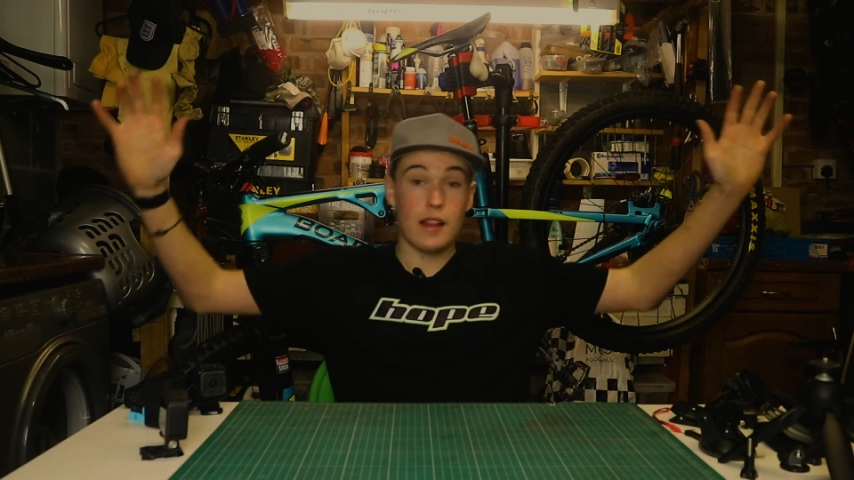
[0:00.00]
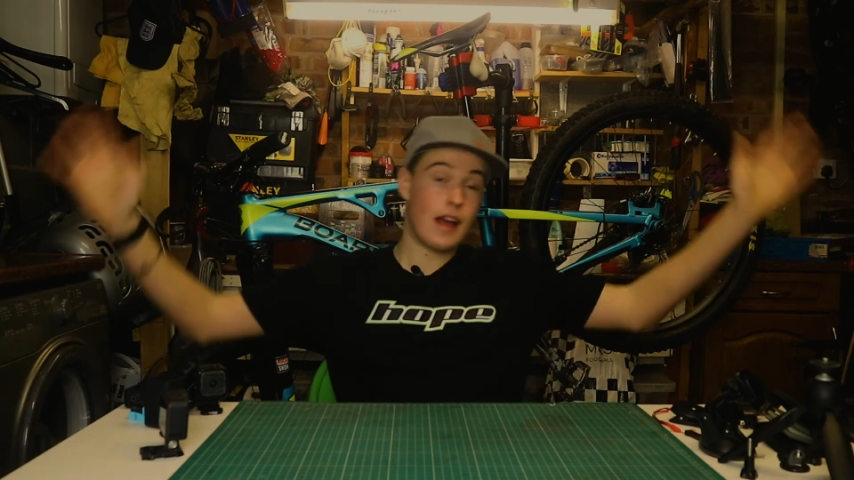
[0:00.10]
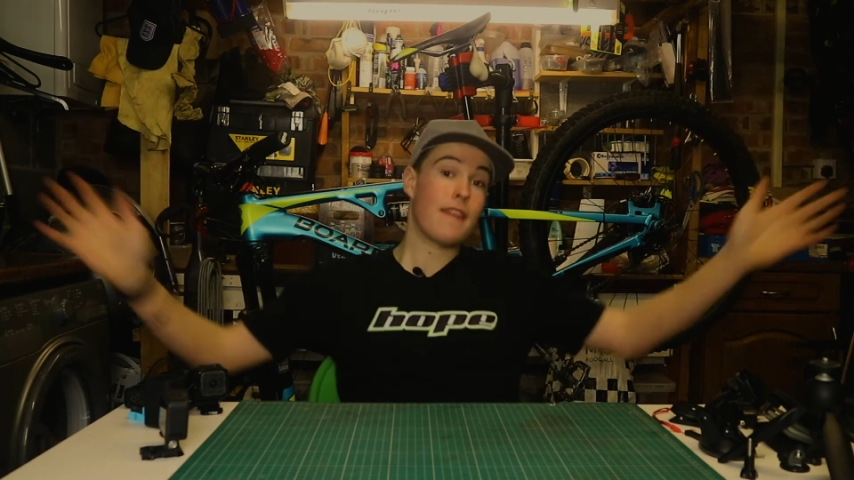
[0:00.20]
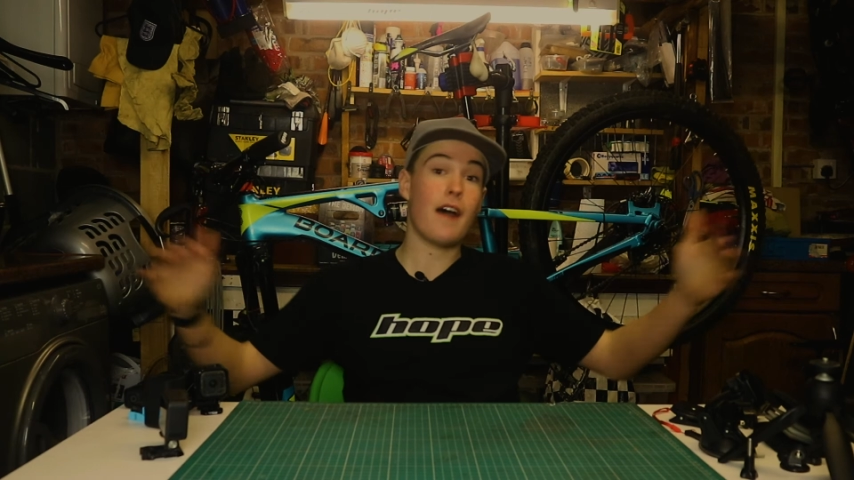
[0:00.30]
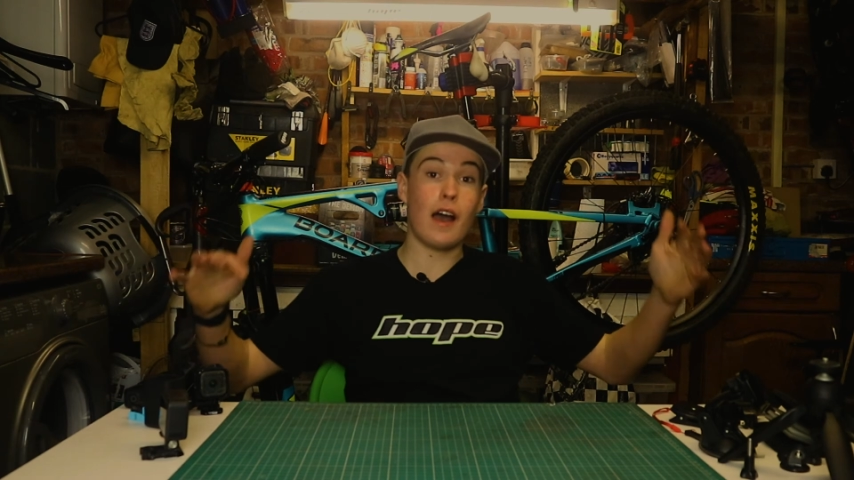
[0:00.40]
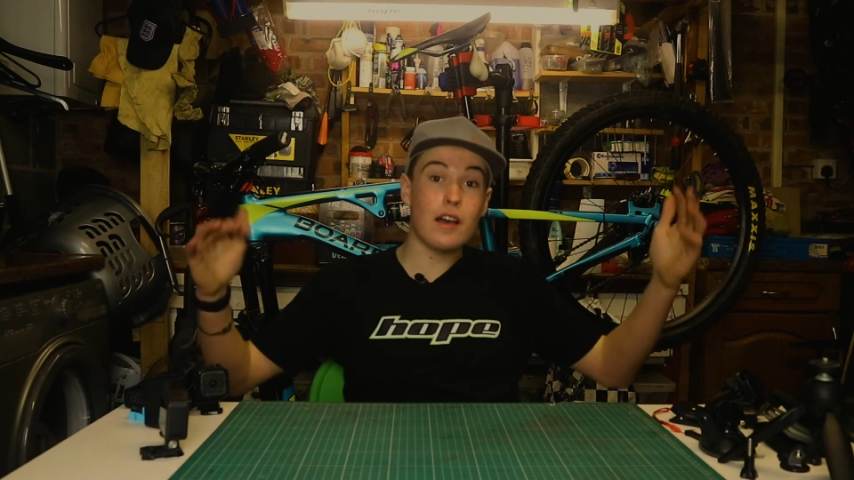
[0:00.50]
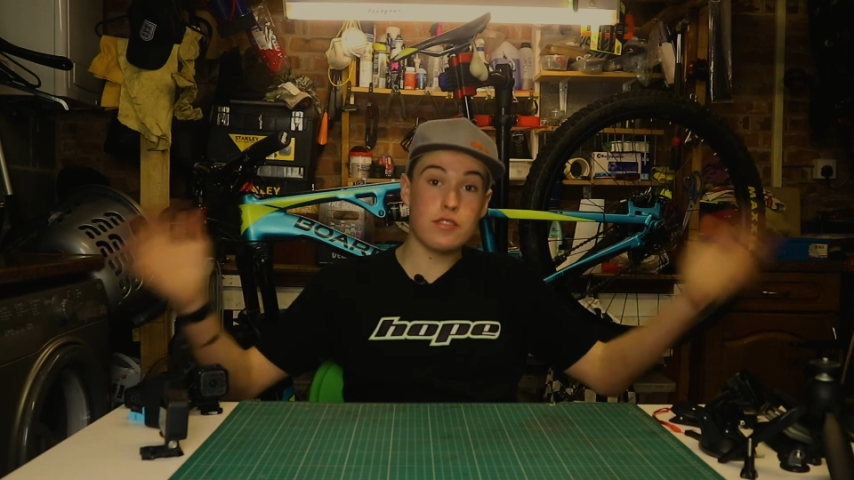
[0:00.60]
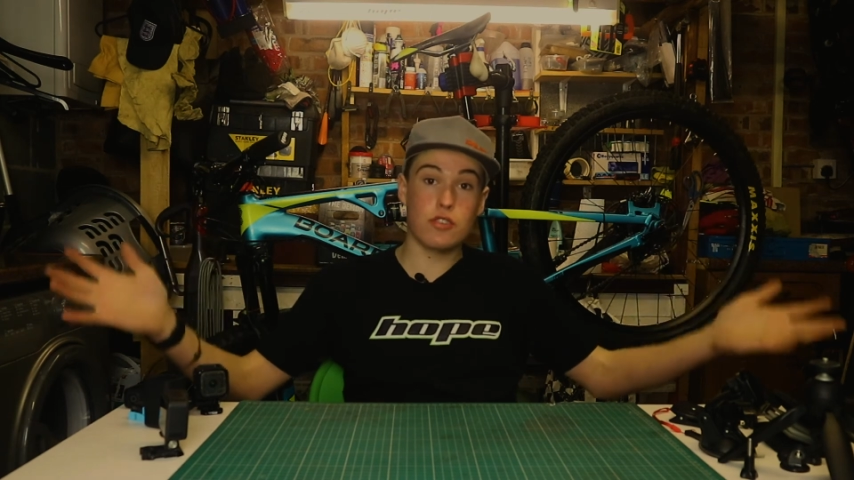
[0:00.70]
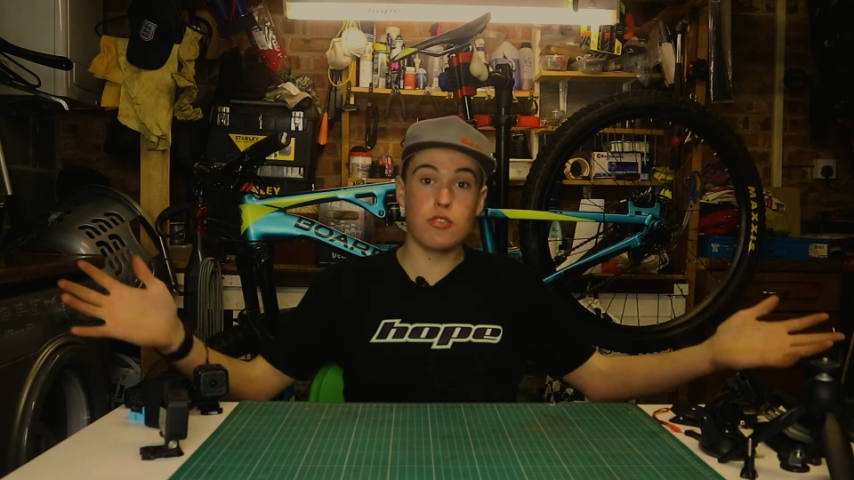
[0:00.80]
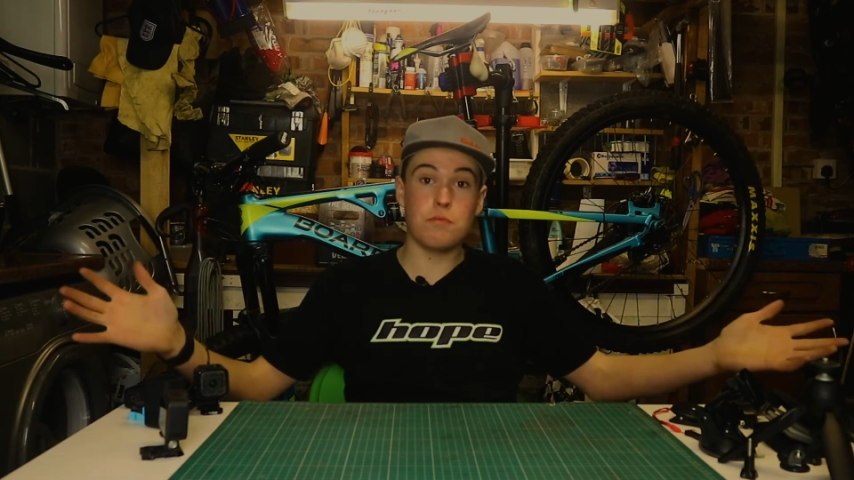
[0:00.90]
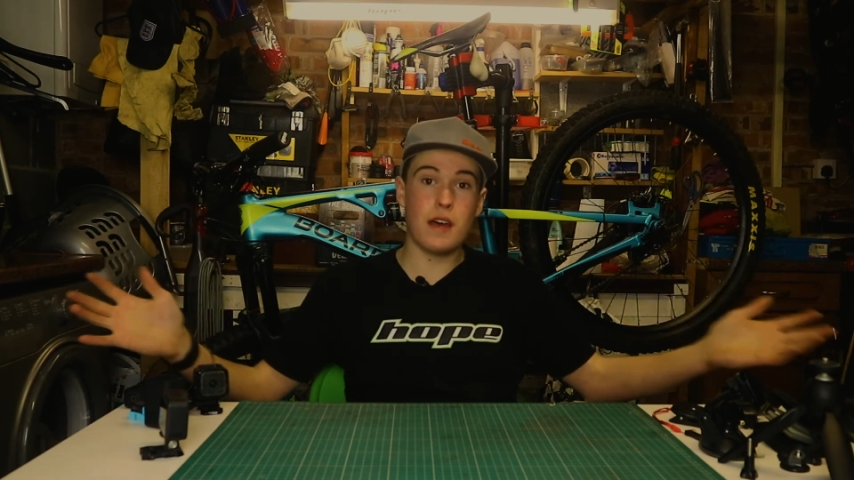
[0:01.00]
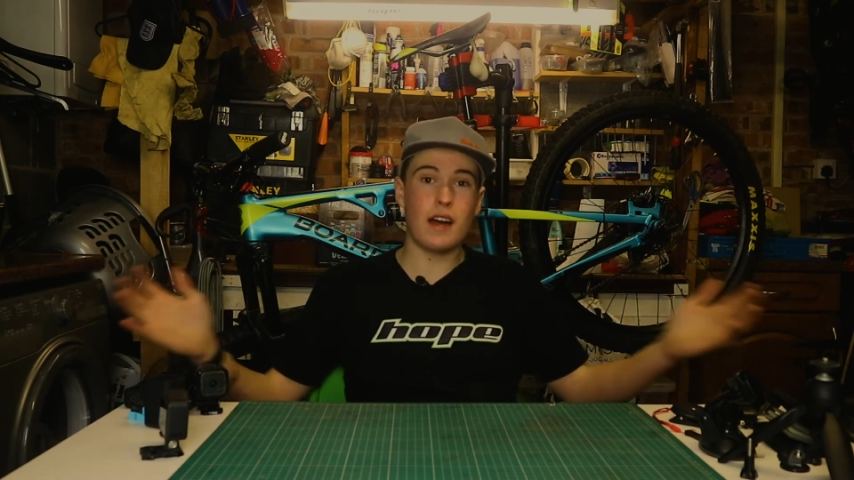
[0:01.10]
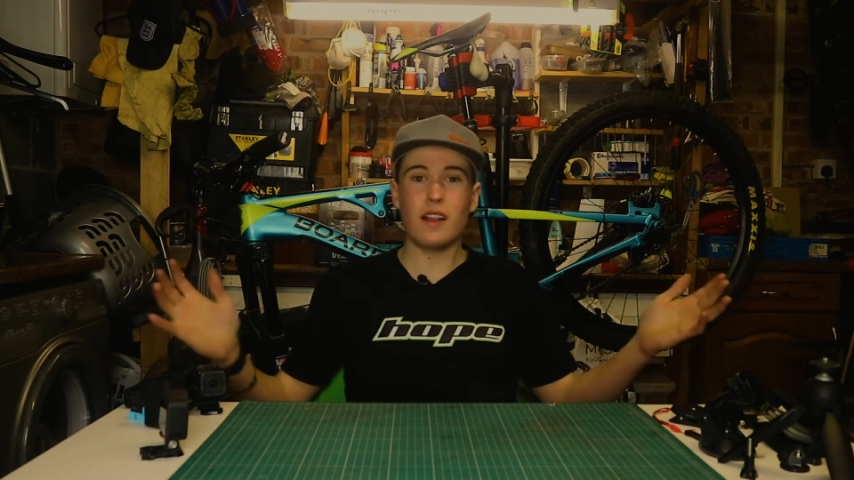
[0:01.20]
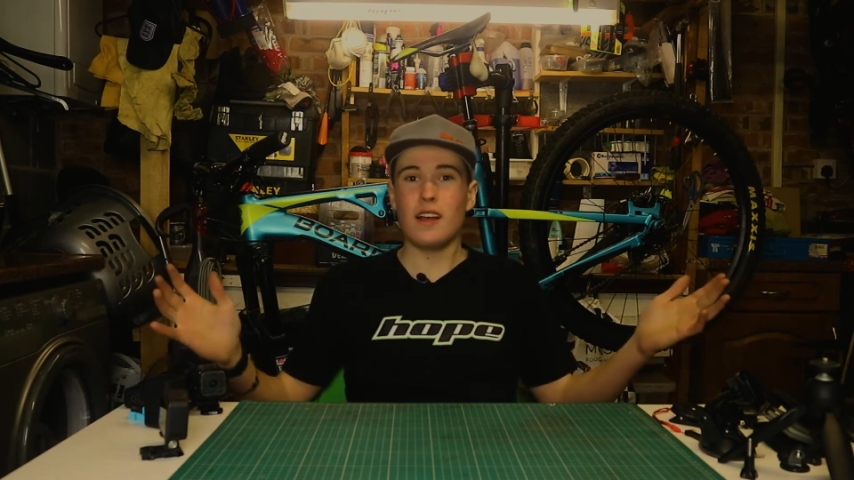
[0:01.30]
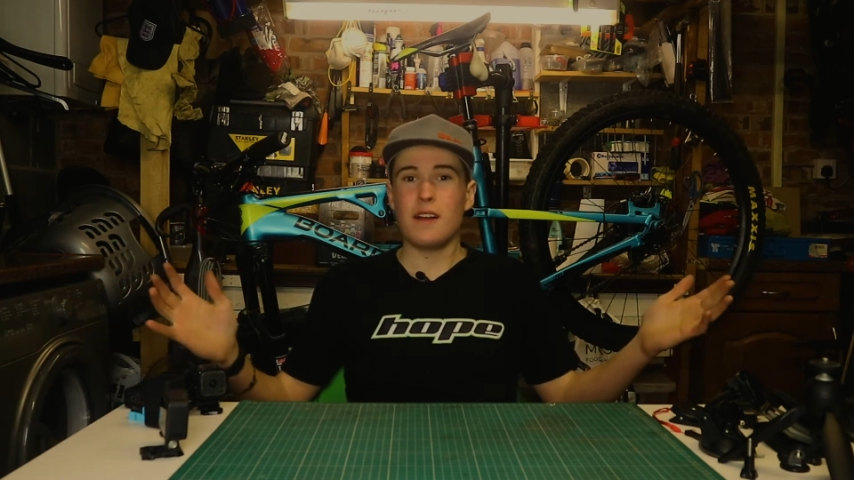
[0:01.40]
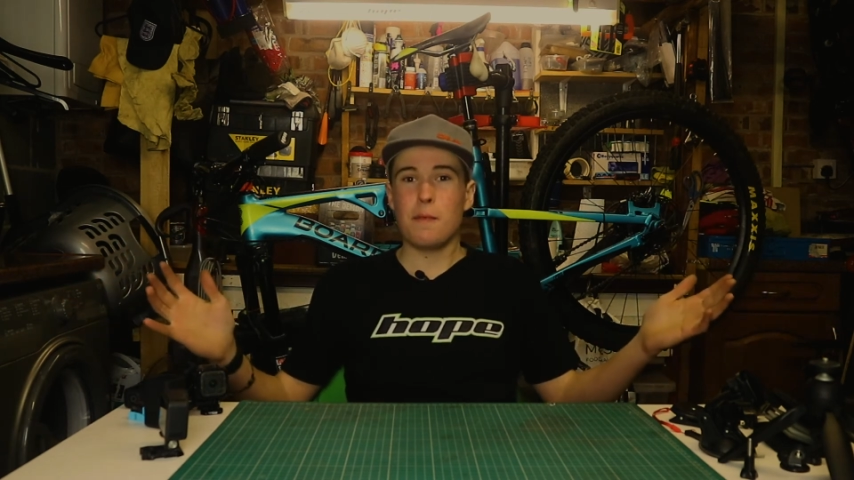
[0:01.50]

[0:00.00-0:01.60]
like that as a thumbnail,